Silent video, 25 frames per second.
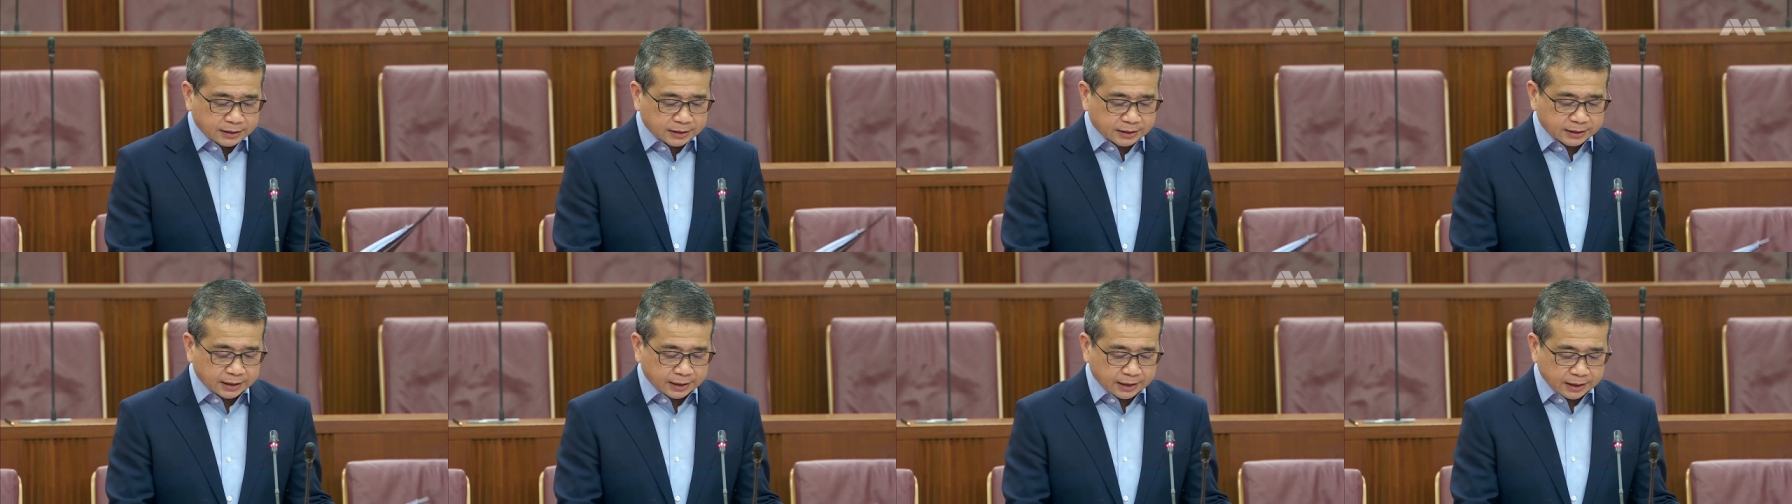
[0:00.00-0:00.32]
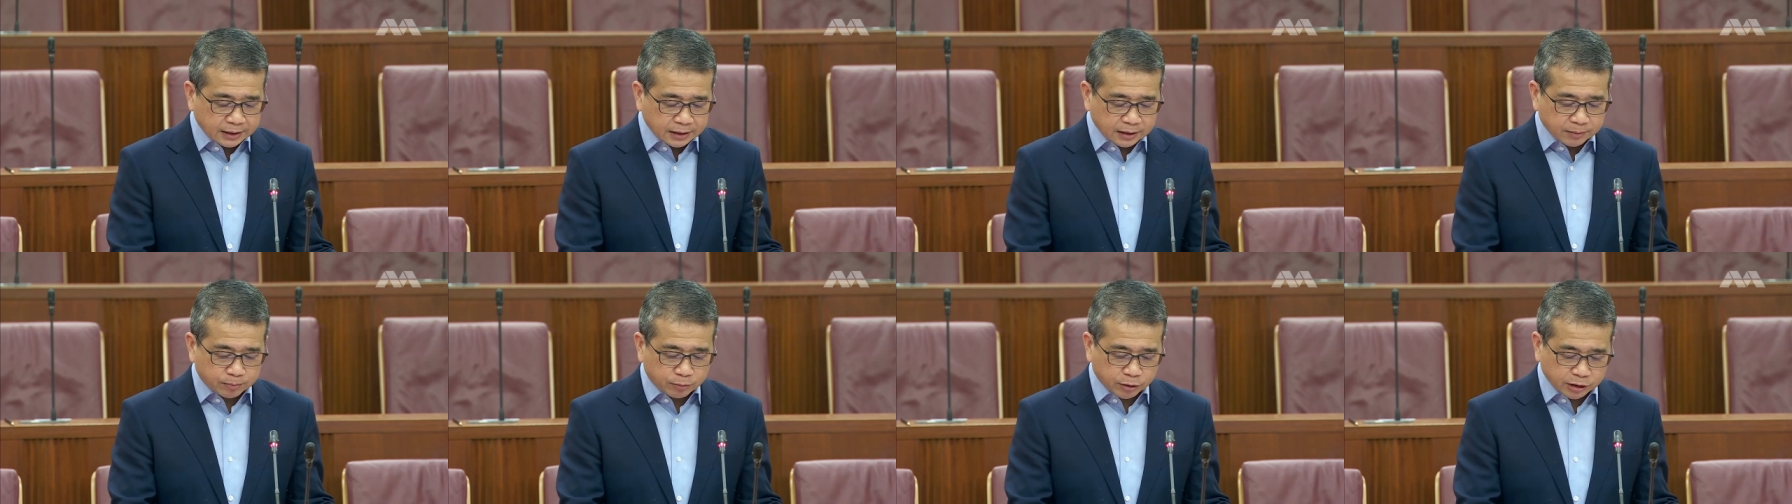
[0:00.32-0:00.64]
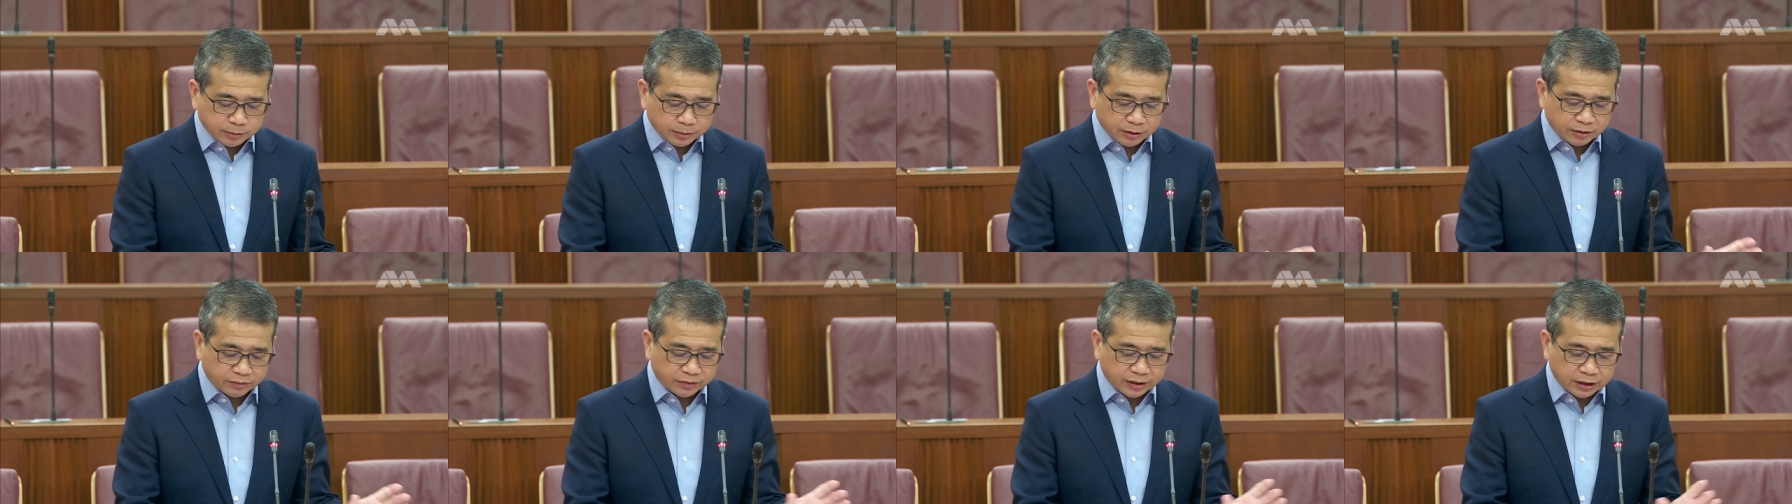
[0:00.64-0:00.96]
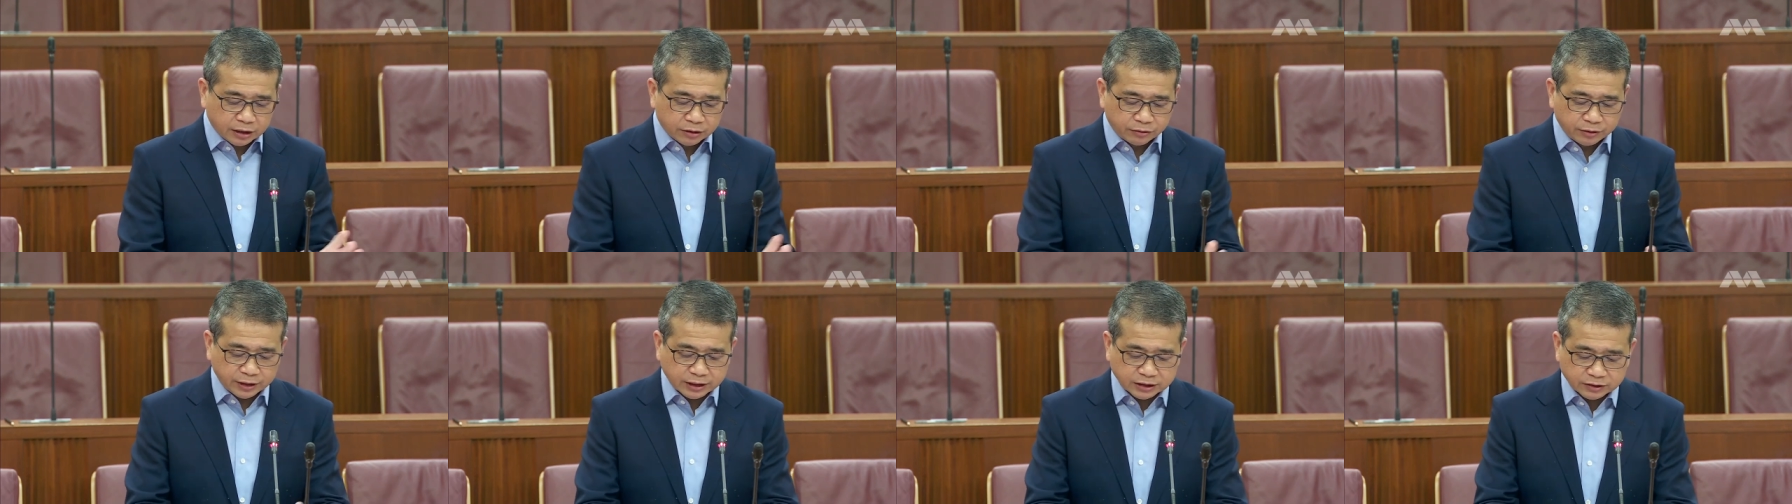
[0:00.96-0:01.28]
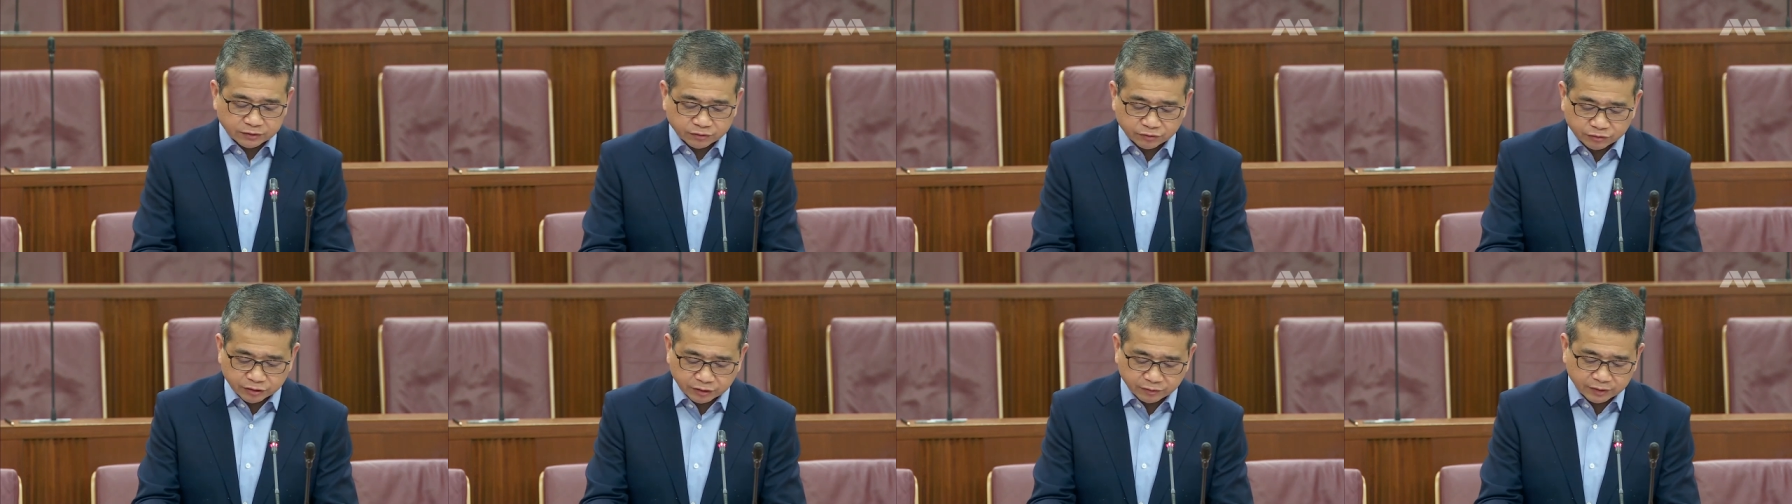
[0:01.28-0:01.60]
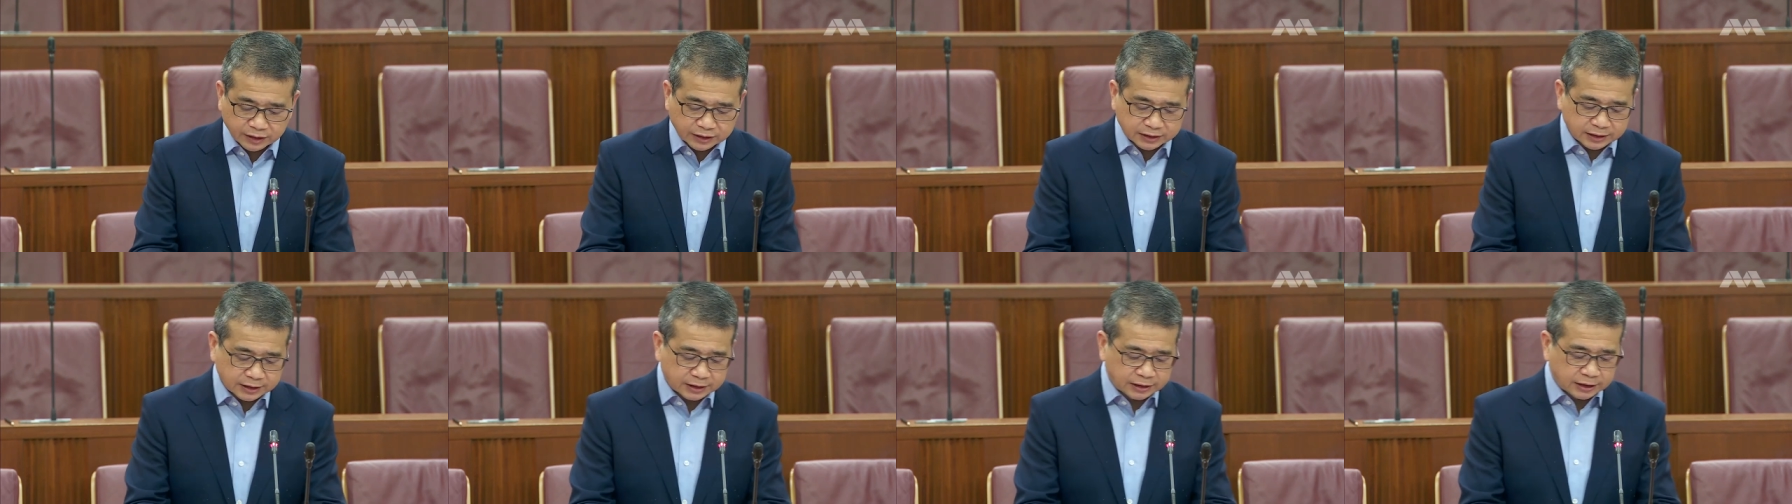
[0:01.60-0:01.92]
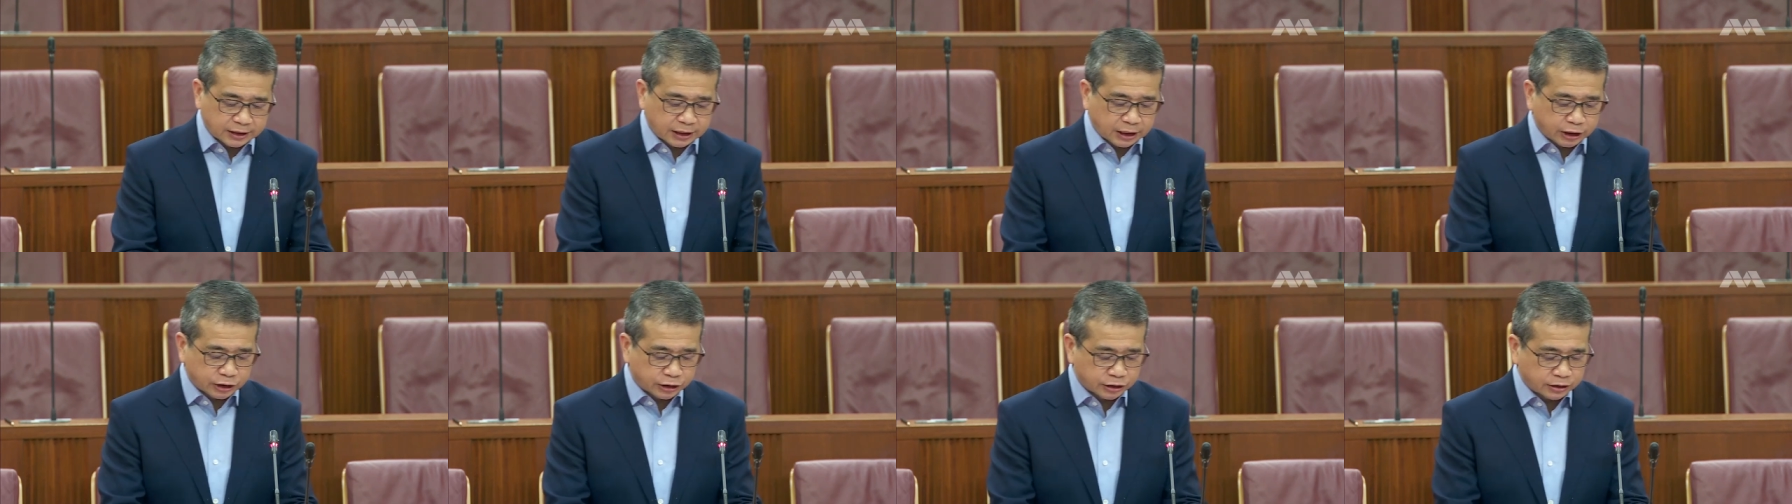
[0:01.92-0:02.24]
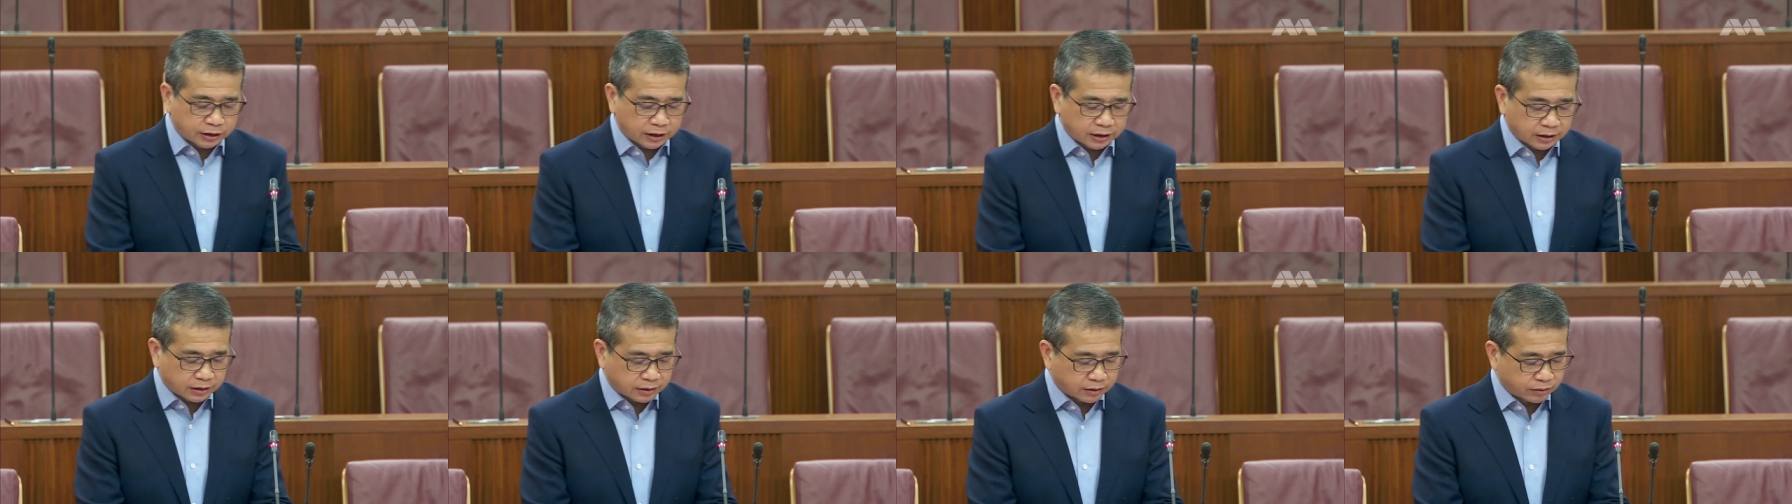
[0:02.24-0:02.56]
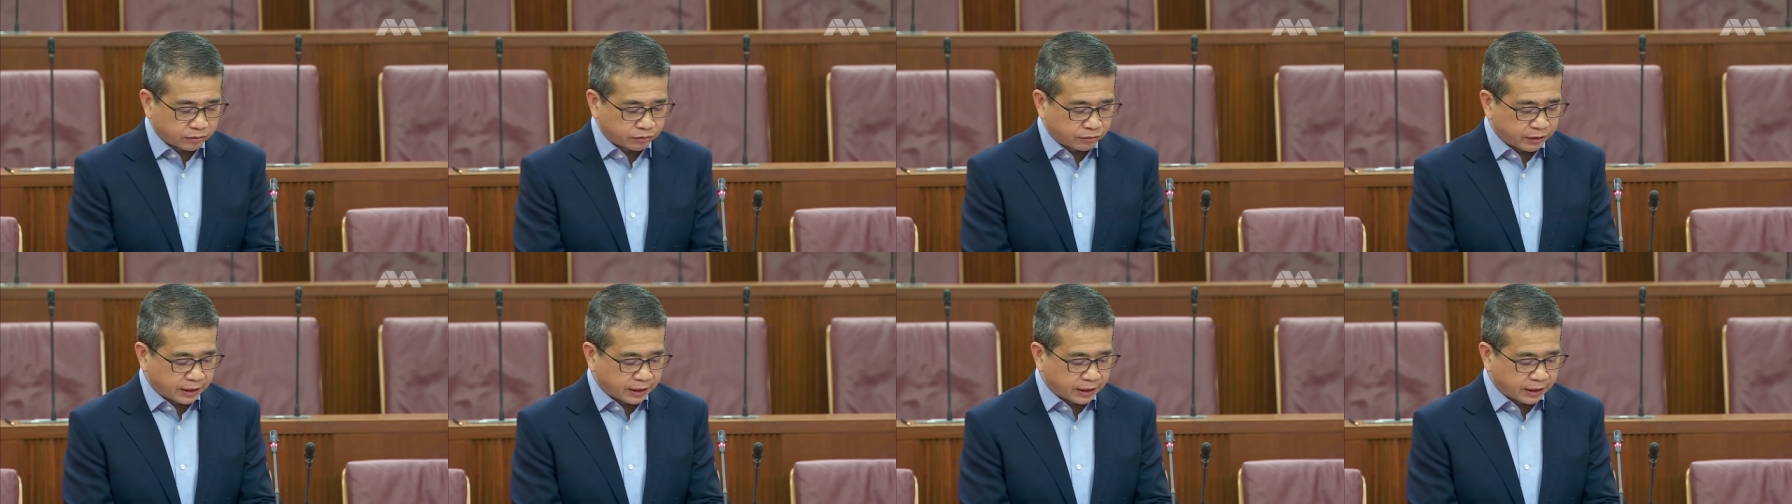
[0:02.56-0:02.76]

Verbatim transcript: Second, the prospect of increased frivolous litigation and